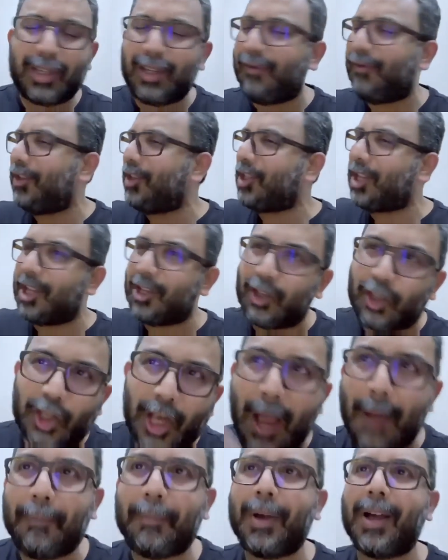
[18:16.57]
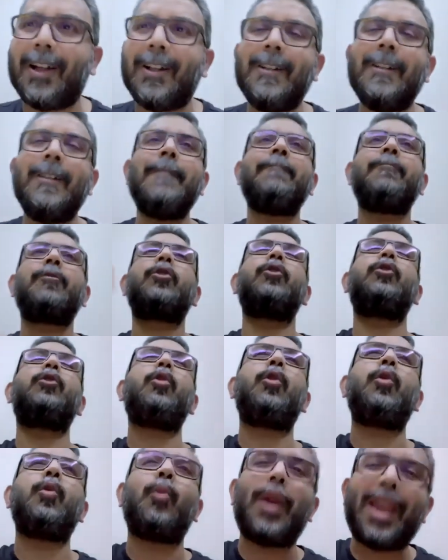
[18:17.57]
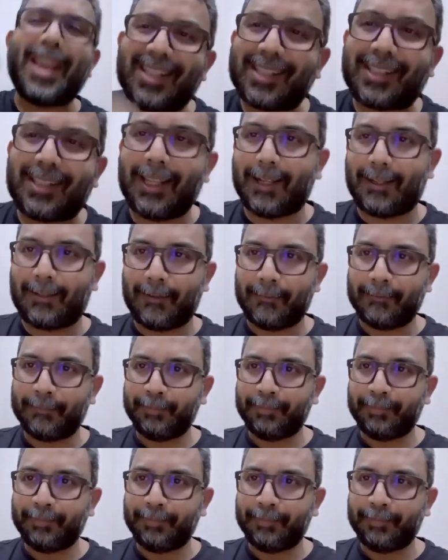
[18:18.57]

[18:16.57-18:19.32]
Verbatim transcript: Sri Japa. So don't waste it.